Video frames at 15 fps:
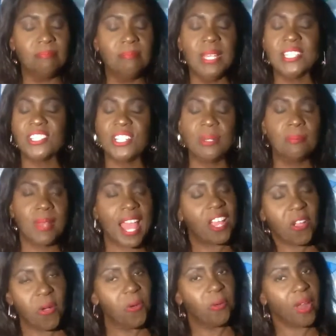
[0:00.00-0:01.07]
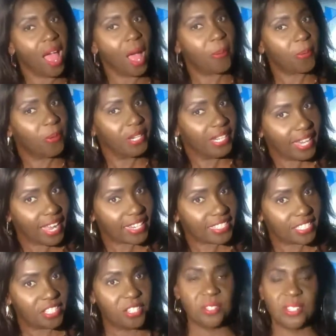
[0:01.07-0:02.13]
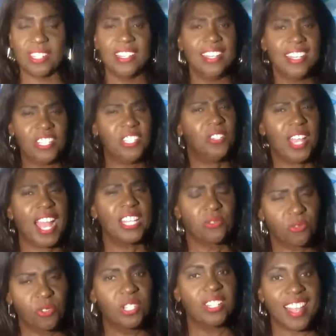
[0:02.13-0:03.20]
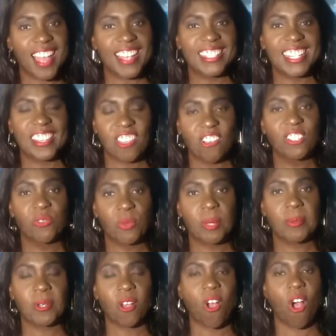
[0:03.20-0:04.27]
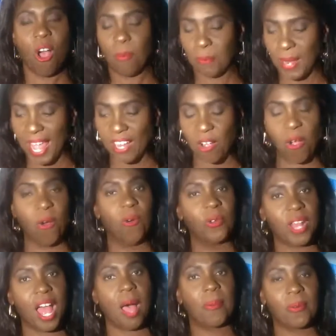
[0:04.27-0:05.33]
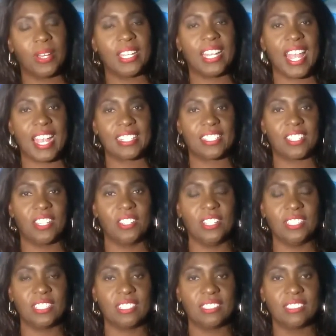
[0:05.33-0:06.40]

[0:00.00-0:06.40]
Mentioning Black owned, operated, and executed, do you guys realize that those women are all Black owned, operated, and executed?